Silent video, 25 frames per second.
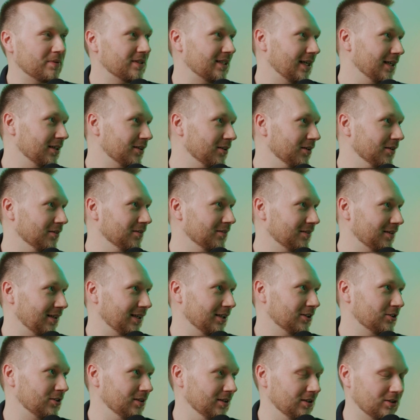cycle,
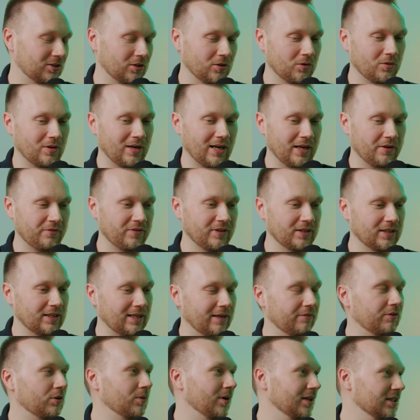actually. So I think
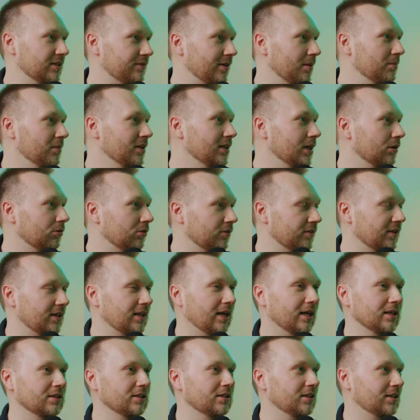everyone is familiar with the
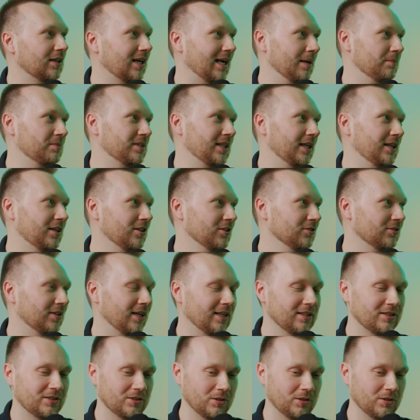Gartner hype cycle, right?